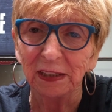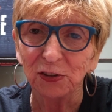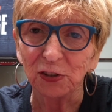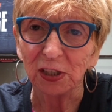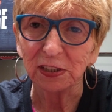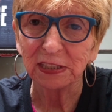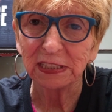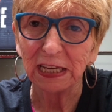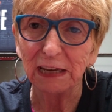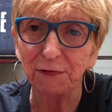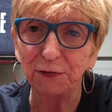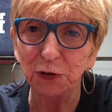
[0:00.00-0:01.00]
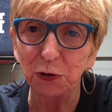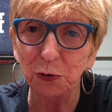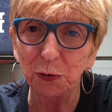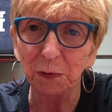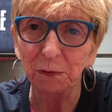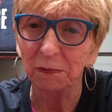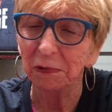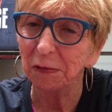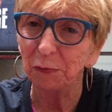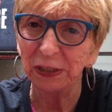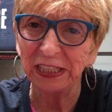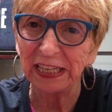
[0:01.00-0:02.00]
Just a
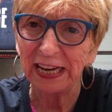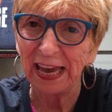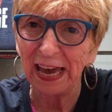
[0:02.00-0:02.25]
week and a